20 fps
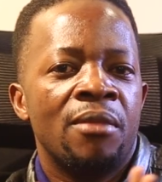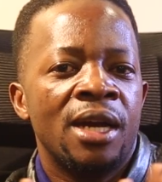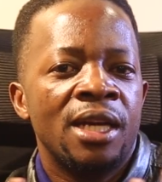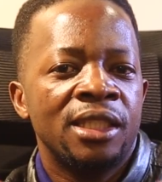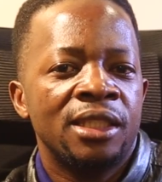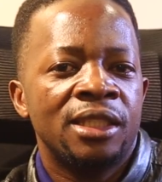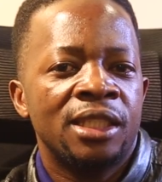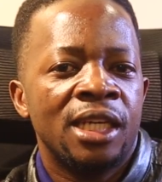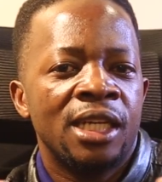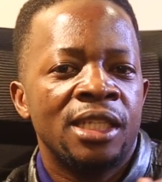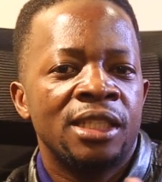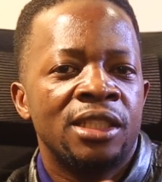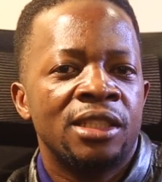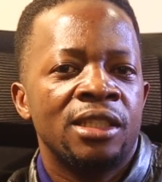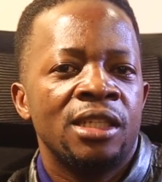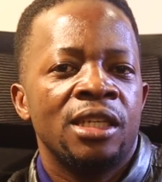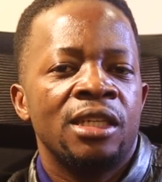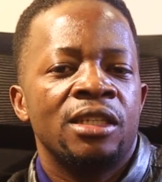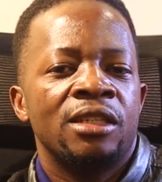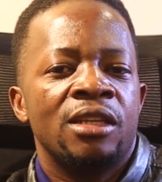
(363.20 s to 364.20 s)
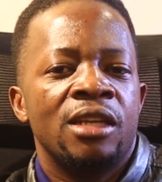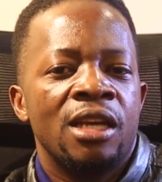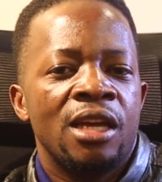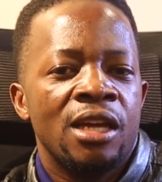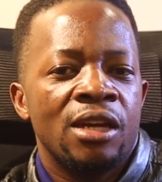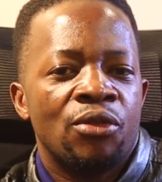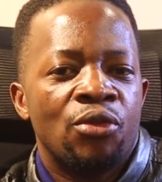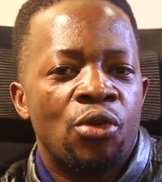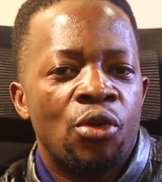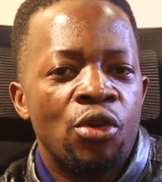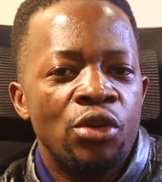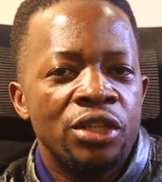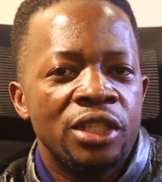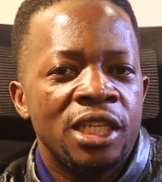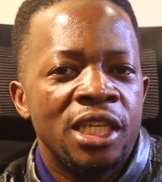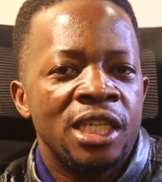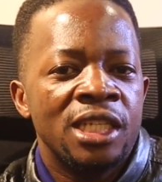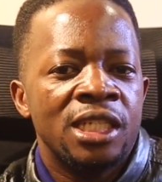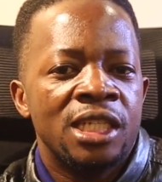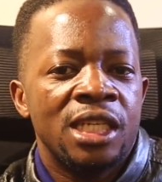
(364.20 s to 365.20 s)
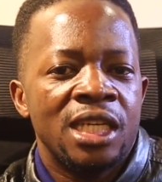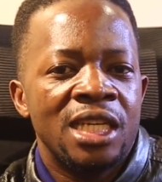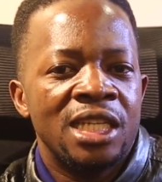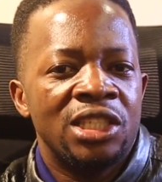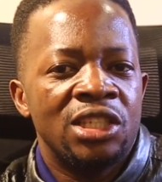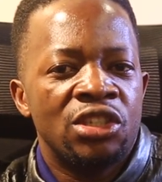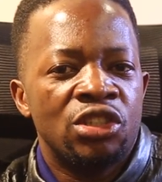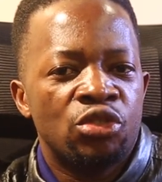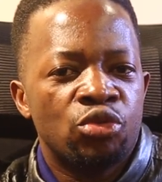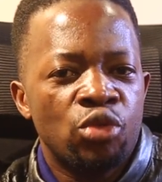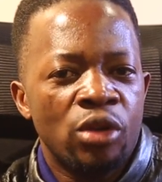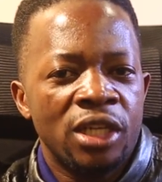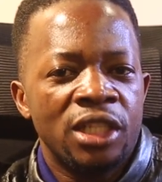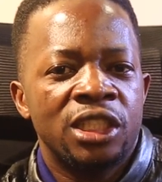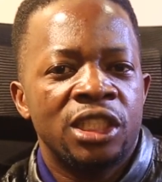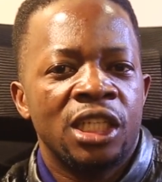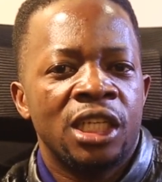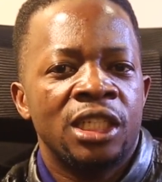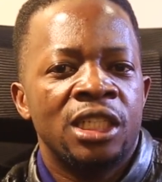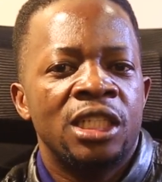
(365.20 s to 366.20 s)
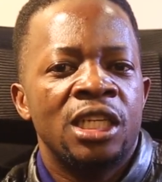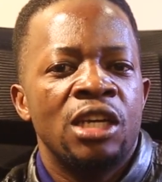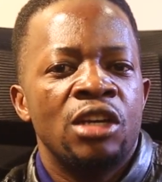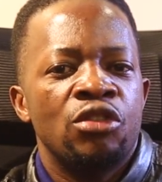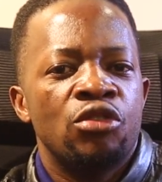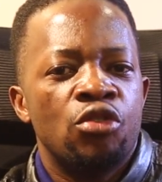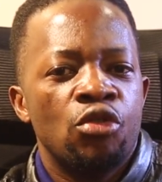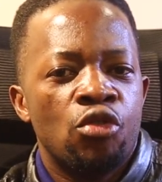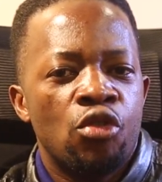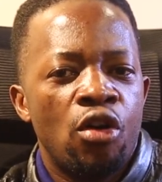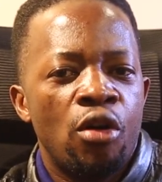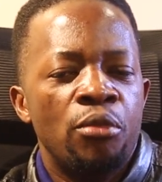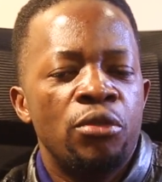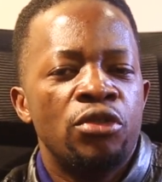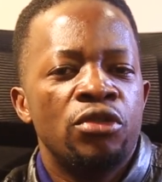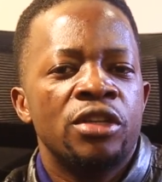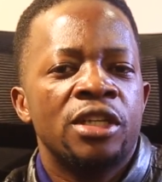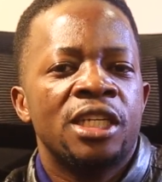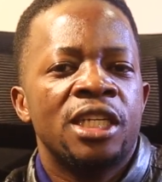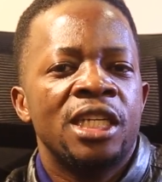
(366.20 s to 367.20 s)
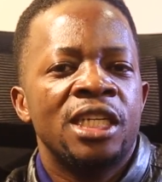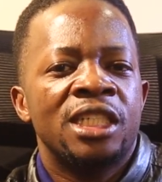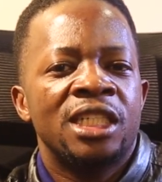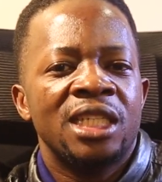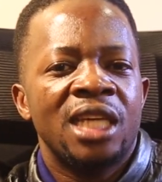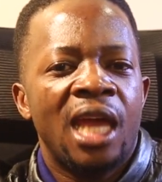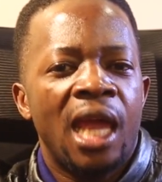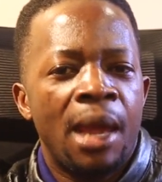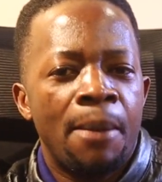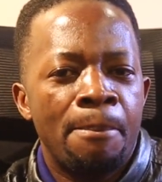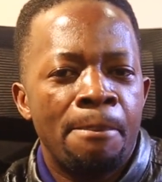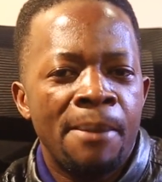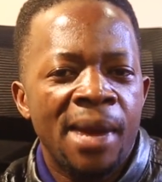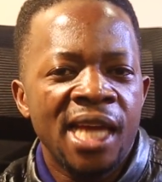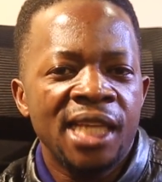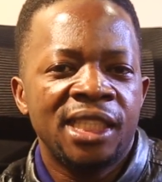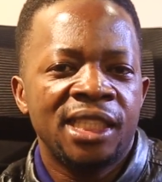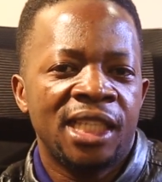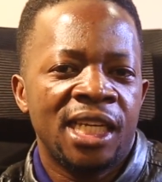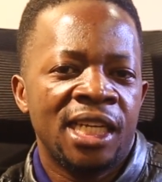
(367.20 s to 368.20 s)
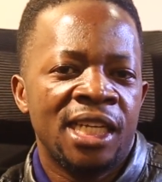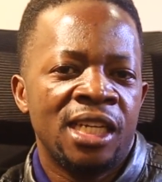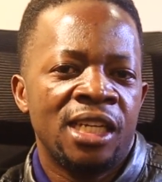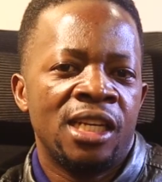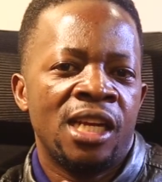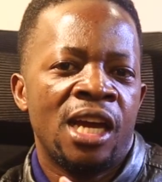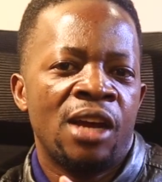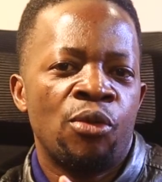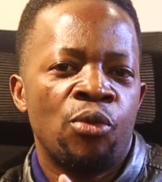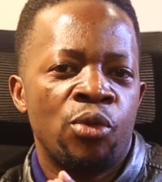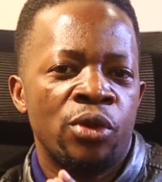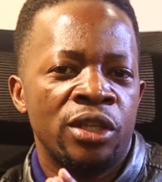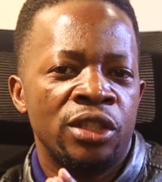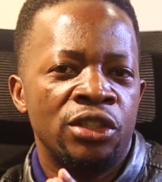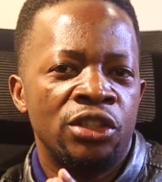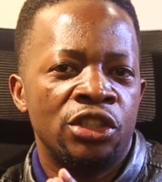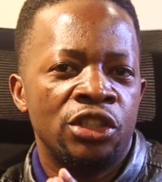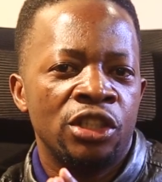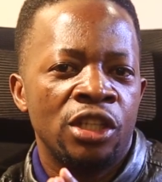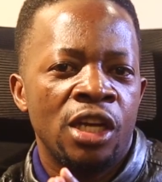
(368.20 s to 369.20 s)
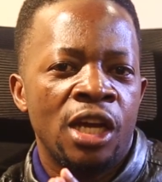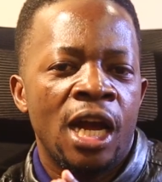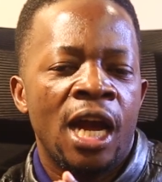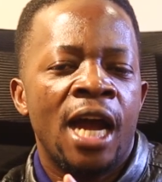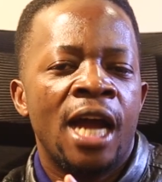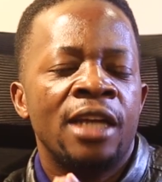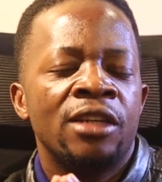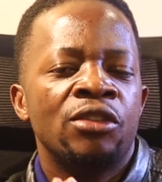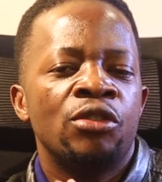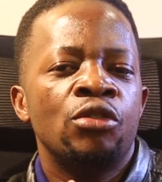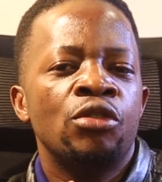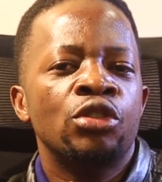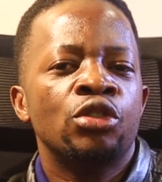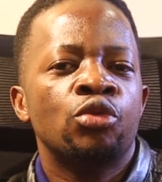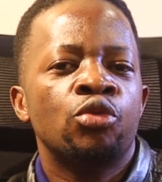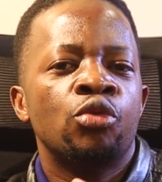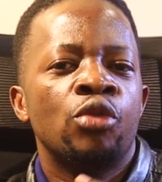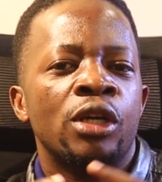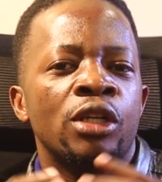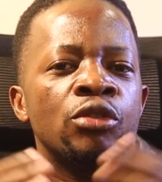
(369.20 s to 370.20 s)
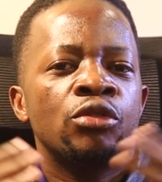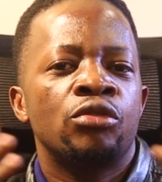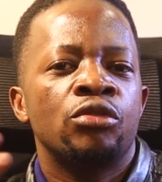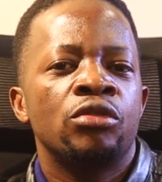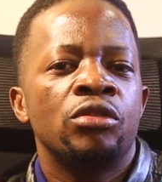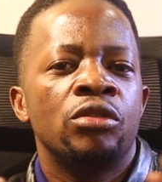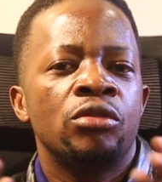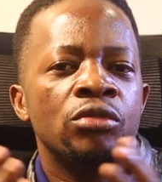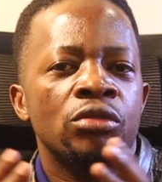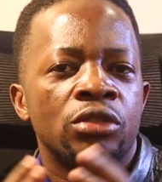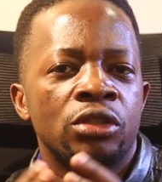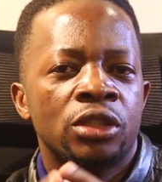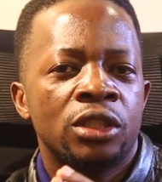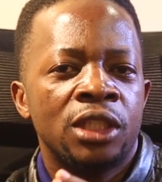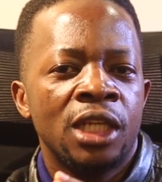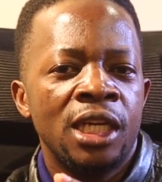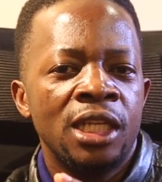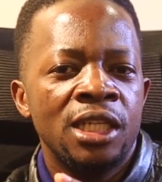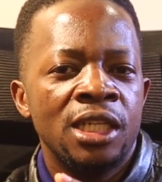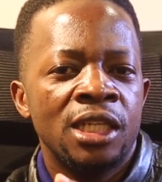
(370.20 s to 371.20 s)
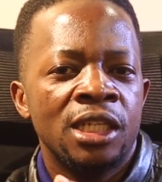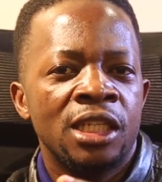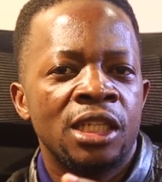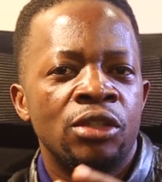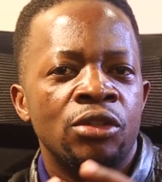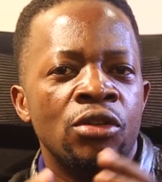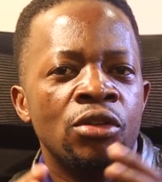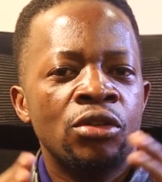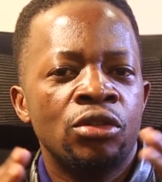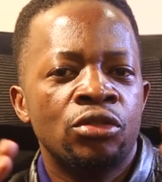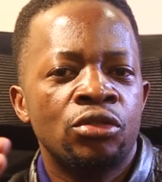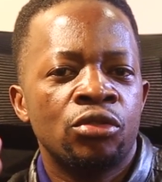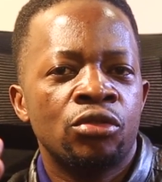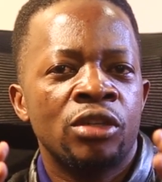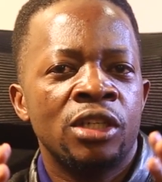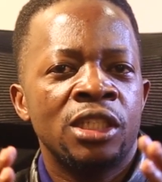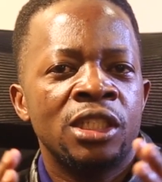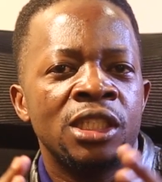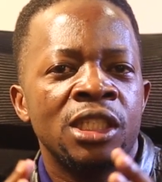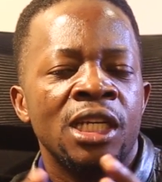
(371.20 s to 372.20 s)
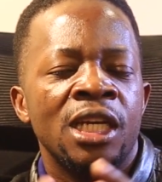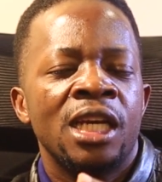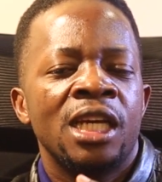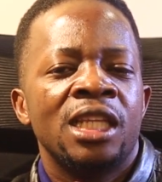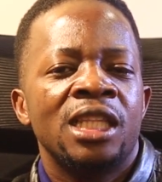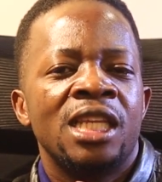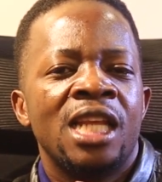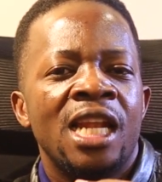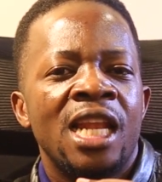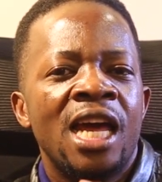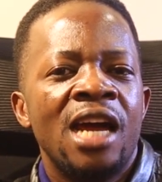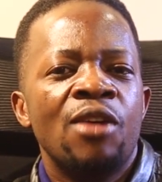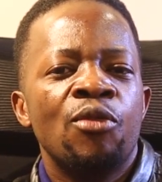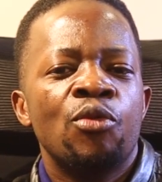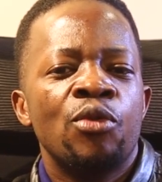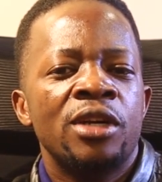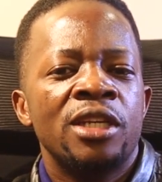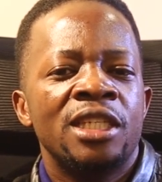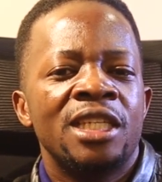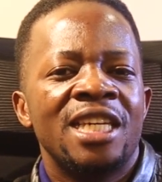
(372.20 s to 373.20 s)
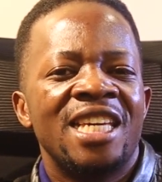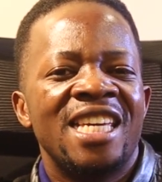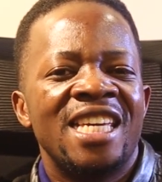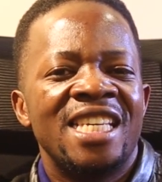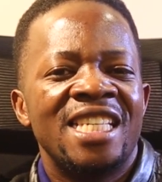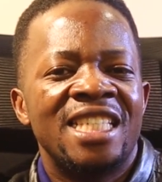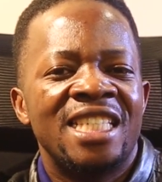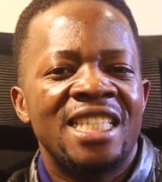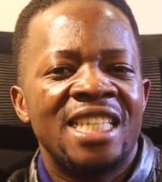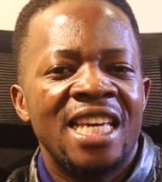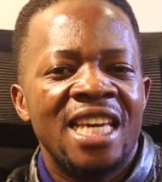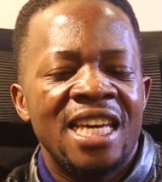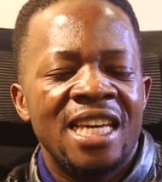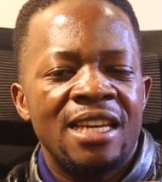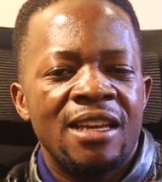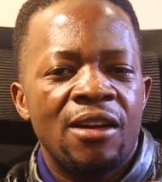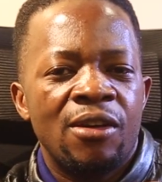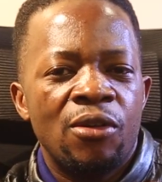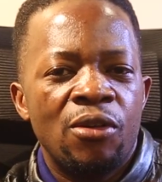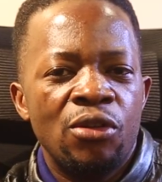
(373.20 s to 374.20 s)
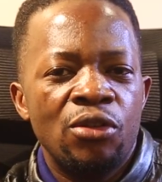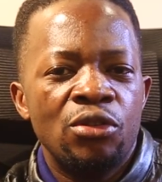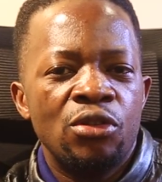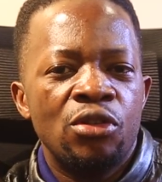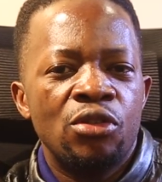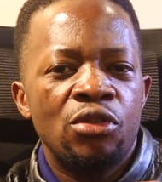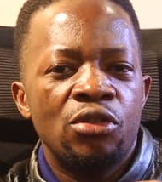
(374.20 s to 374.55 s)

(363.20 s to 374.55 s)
masters, the content is structured to communicate a mastery language. And those who are studying a doctorate, the language is all